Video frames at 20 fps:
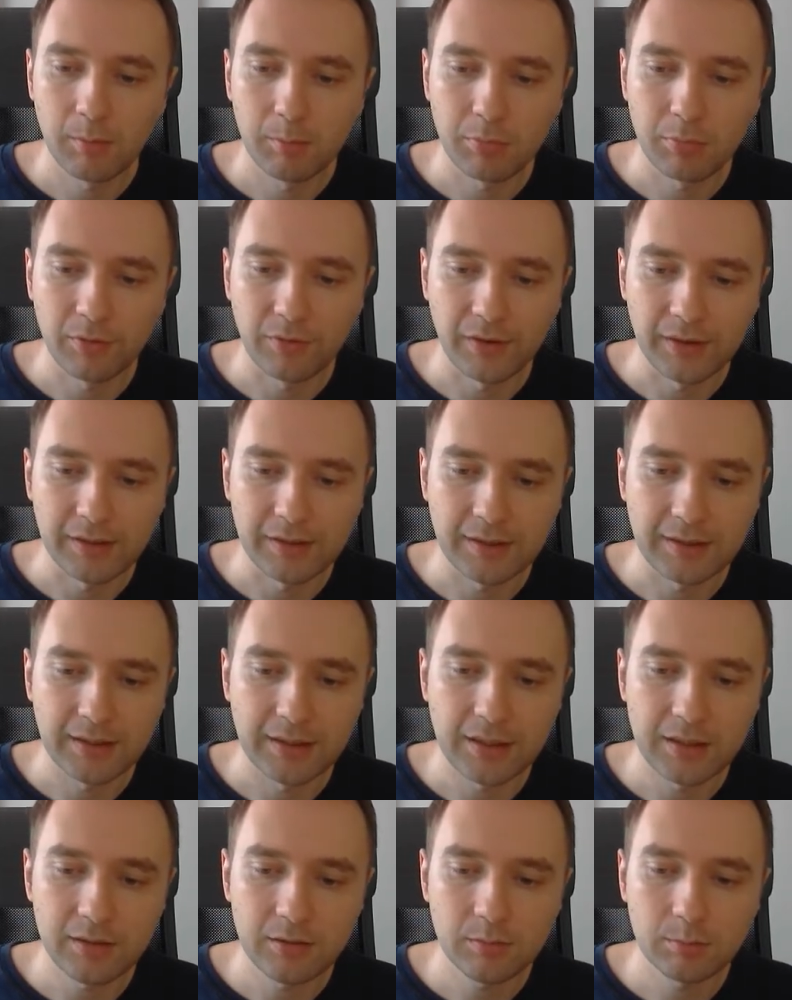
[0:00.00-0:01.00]
provide a
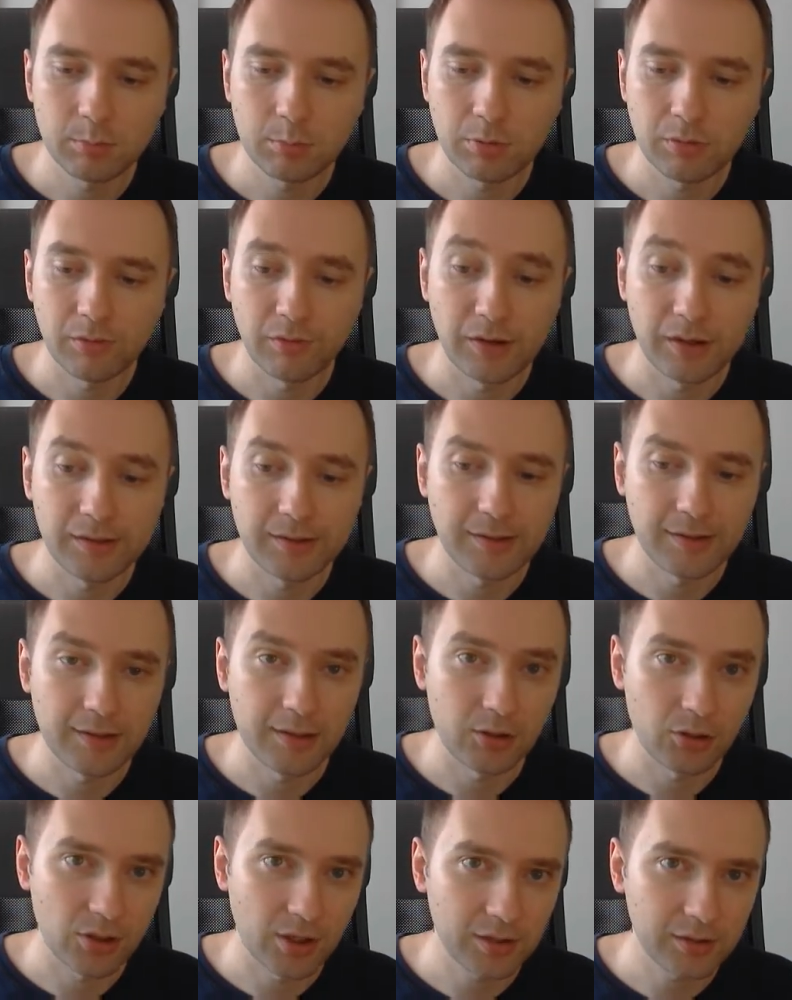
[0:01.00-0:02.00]
key, provide a
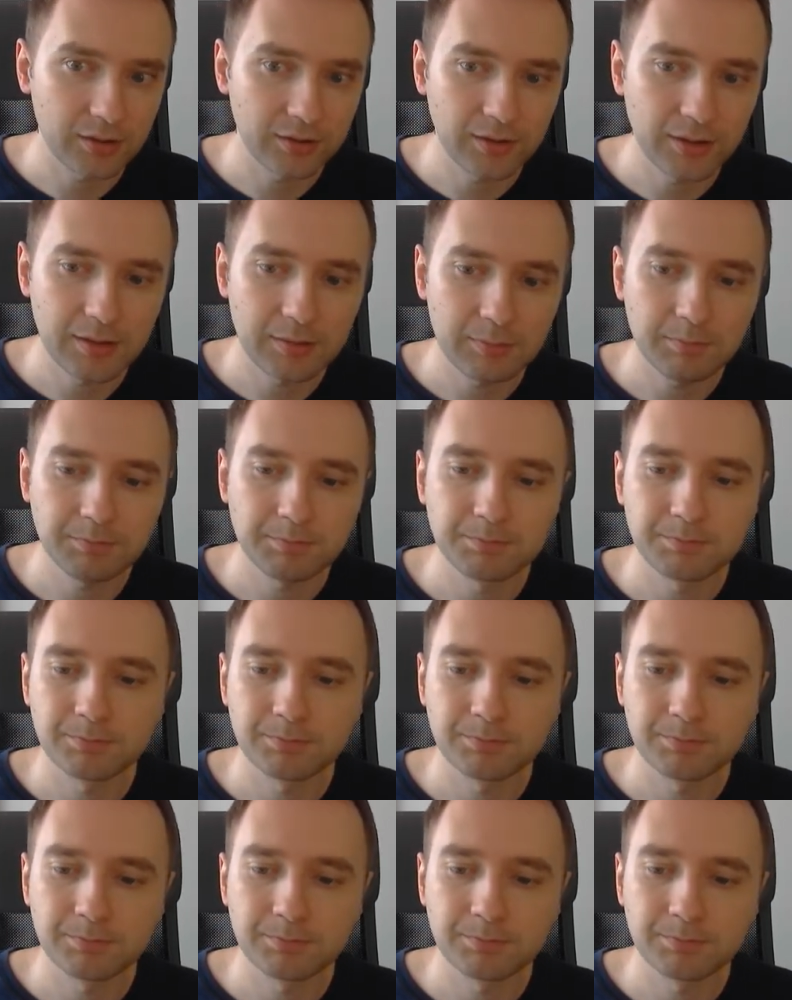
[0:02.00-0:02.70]
channel name,